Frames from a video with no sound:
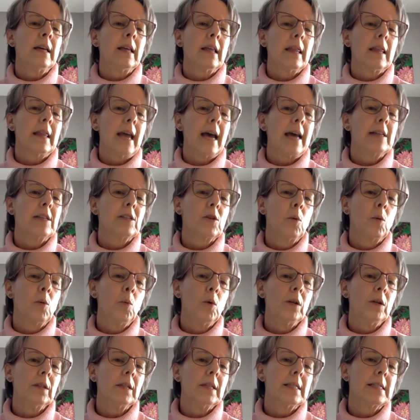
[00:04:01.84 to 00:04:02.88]
That is a
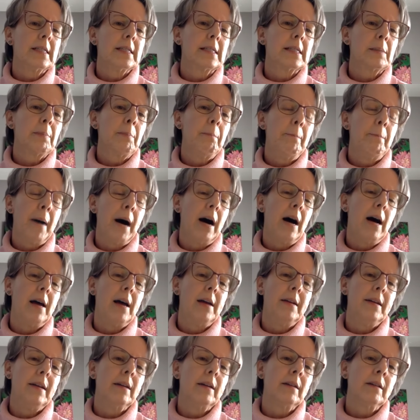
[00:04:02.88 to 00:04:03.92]
woolen
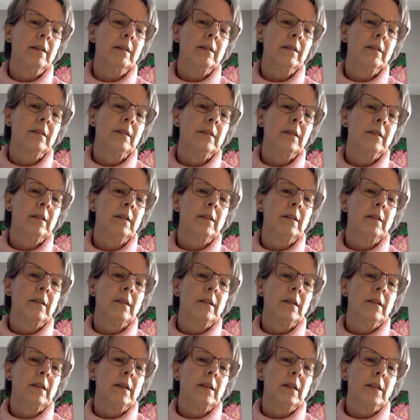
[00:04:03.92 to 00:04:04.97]
spun
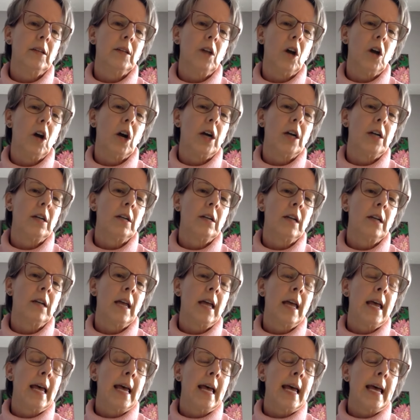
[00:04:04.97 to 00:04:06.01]
yarn.
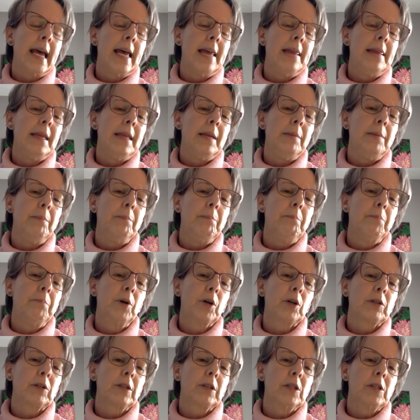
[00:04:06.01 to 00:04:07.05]
And then
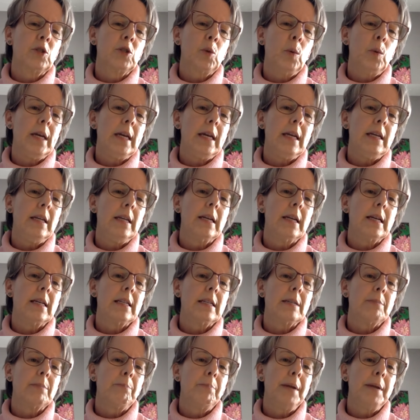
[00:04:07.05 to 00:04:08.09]
Brooklyn Tweed
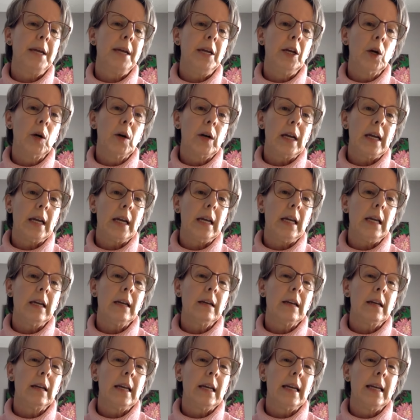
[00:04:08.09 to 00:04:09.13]

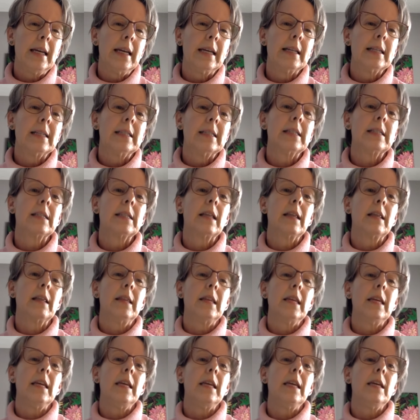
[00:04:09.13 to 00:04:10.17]
Peary is
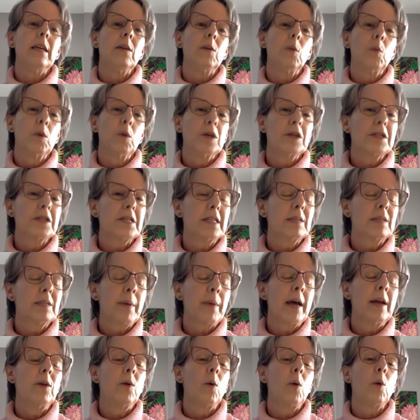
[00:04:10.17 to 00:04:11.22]
the worsted
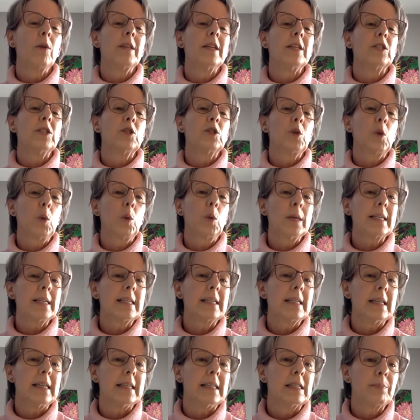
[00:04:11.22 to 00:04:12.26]
spun or the
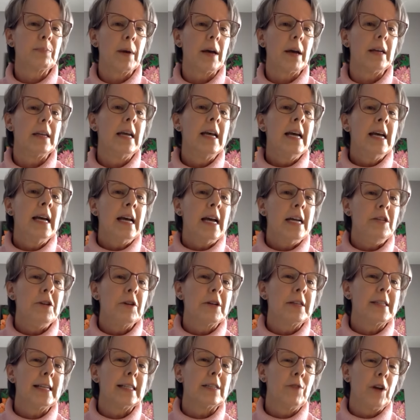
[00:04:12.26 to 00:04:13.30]
twisted spun. And you
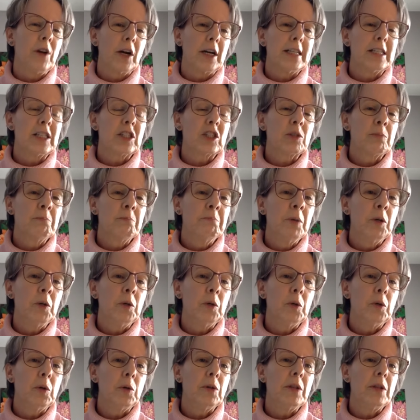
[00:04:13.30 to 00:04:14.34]
can see it's very
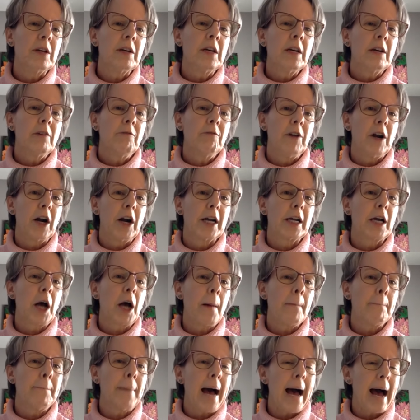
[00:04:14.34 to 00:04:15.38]
smooth, very
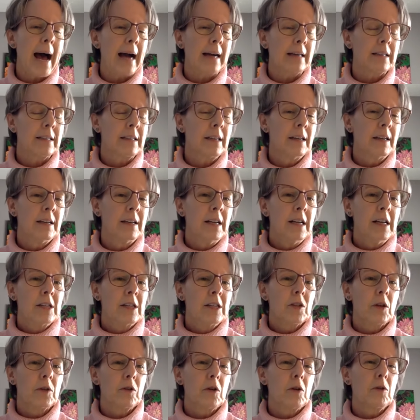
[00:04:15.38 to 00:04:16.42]
compact.
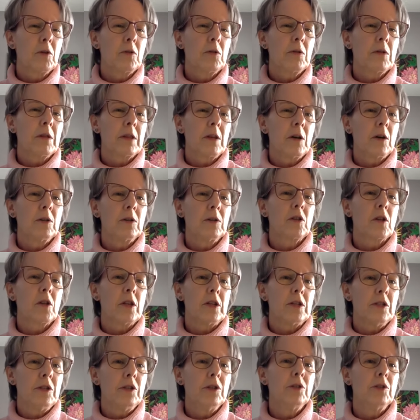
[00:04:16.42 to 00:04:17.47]
So those, those are
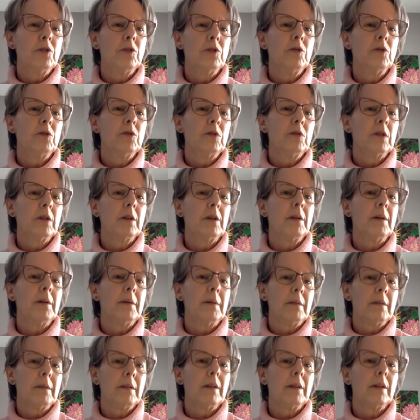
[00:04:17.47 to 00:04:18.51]
the two
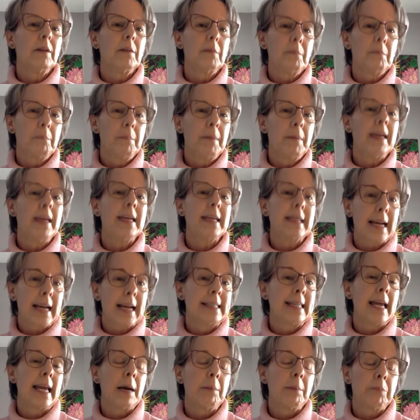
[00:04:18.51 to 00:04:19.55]
big
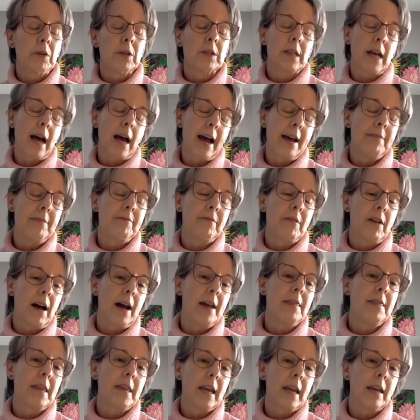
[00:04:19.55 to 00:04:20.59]
examples, I,
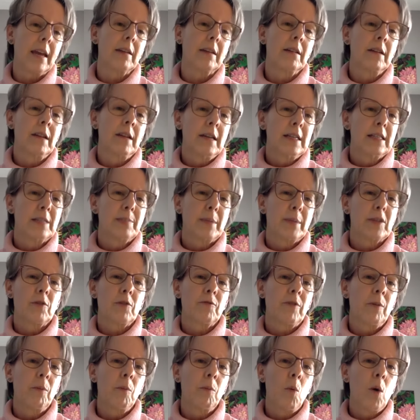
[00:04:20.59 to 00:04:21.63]
I think, especially
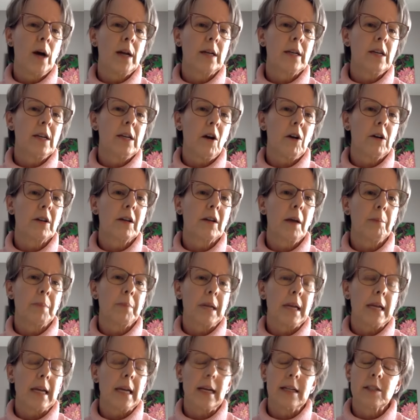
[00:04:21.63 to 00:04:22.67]
from one yarn
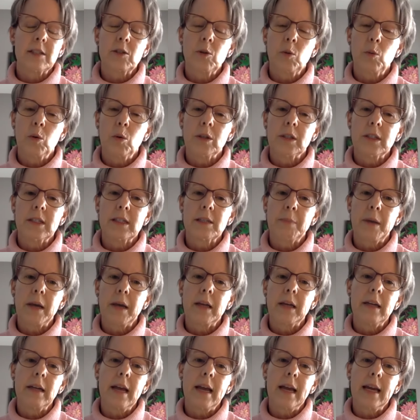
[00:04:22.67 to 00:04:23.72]
company as to woolen
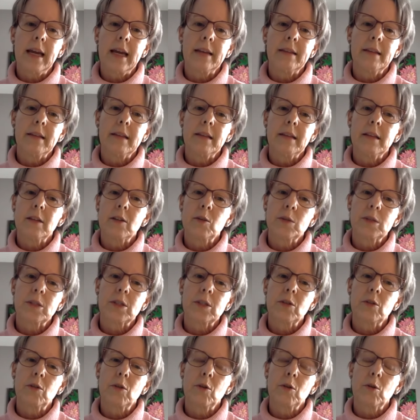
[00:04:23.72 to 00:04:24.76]
spun and then the
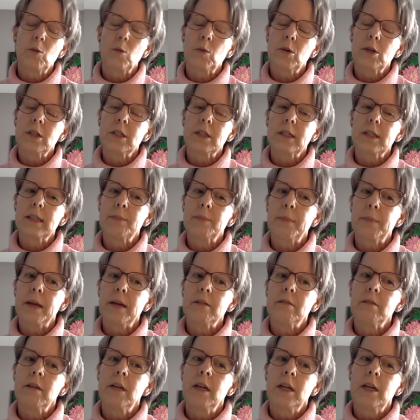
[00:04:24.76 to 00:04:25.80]
twisted or the worsted
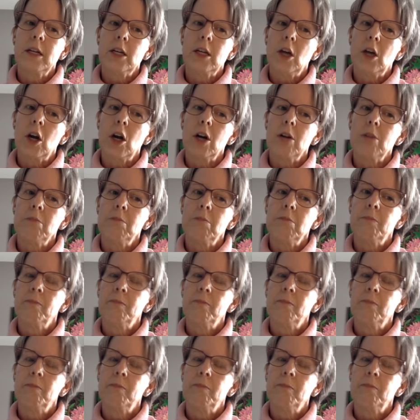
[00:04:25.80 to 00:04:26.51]
spun yarn